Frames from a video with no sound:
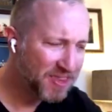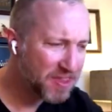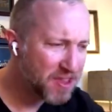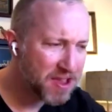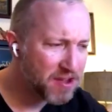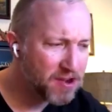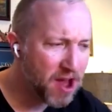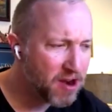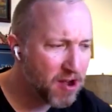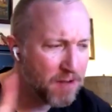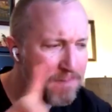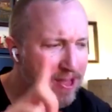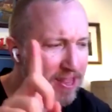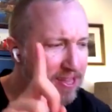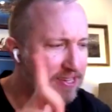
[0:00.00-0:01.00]
Not all
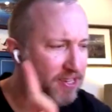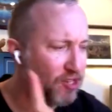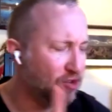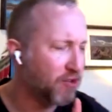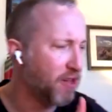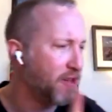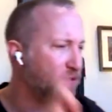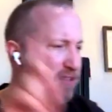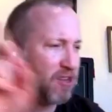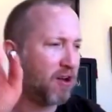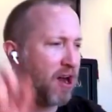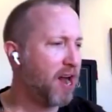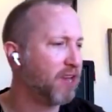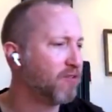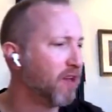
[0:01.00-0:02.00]
my lessons are good. Don't
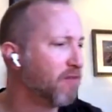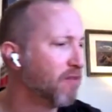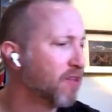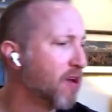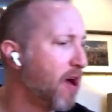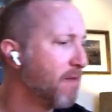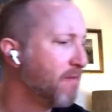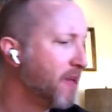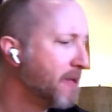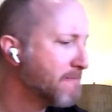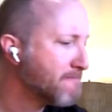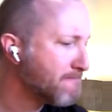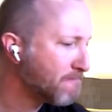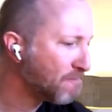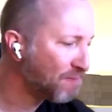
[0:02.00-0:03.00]
hydrate with coffee.
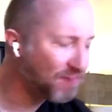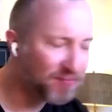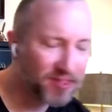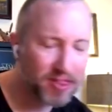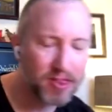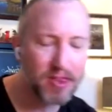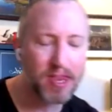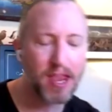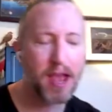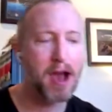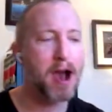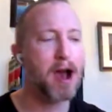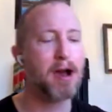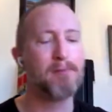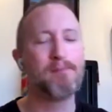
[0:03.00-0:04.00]

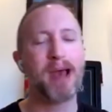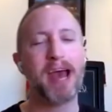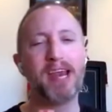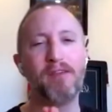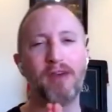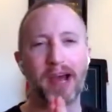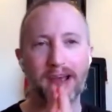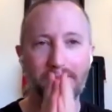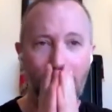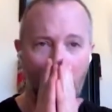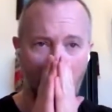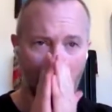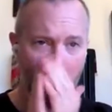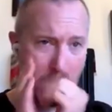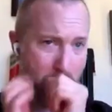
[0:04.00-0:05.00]
Anyway,
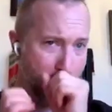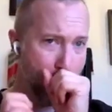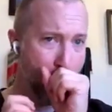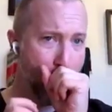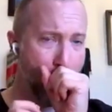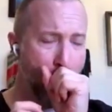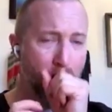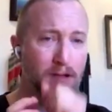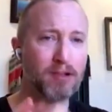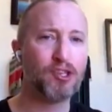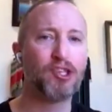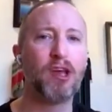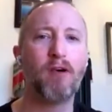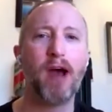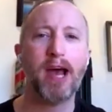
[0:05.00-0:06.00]

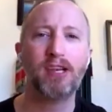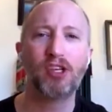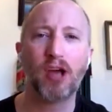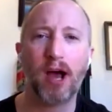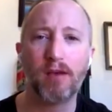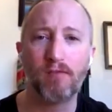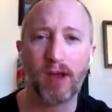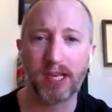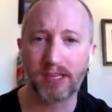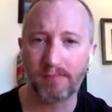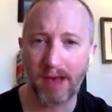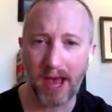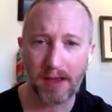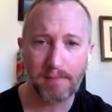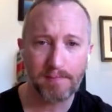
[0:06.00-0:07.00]
so headshot and
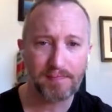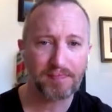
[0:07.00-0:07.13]
resume.